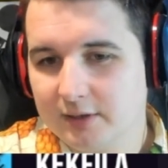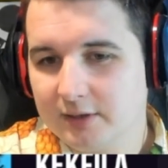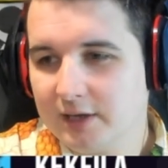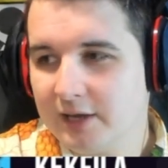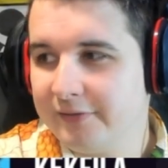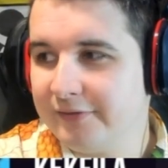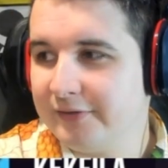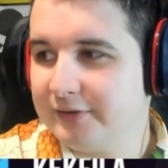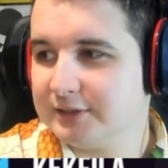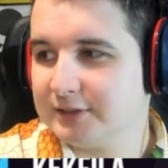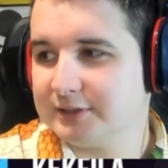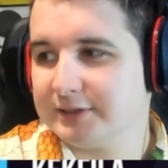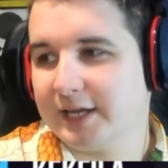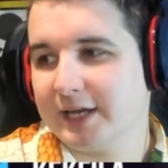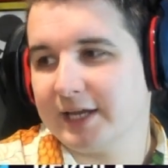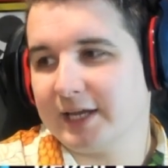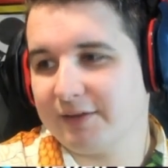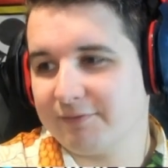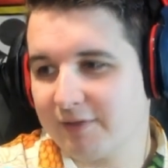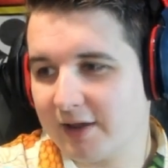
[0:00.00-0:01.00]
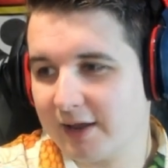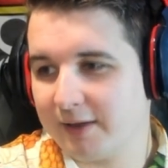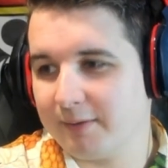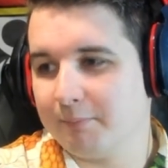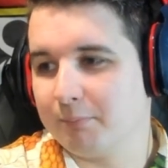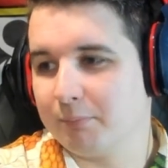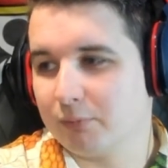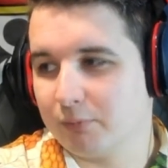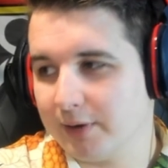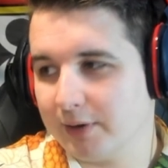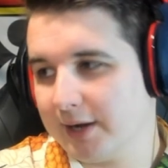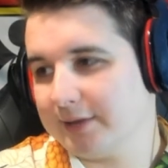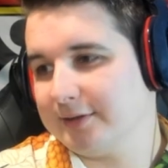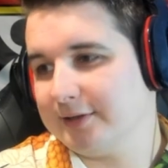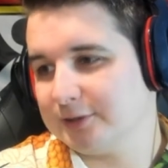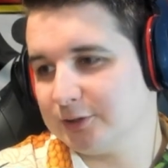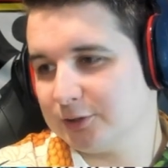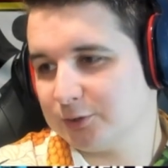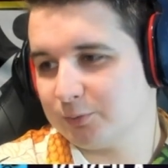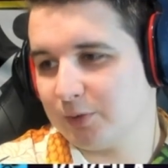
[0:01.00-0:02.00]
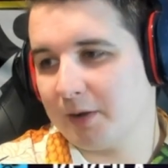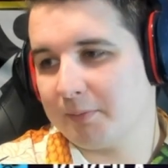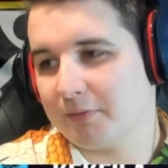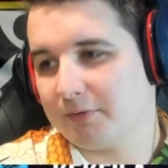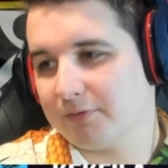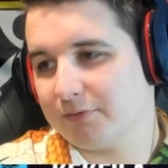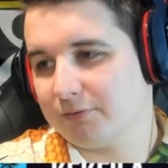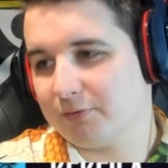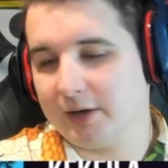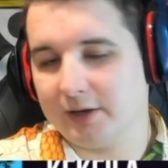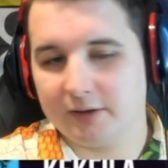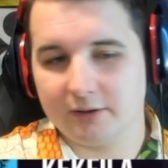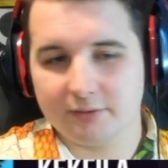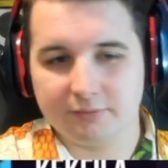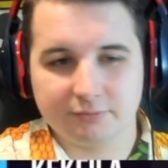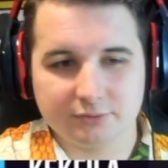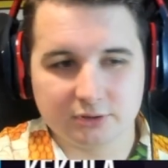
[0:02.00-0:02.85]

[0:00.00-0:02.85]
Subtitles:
And this is like if I brick, this is what I'm afraid of.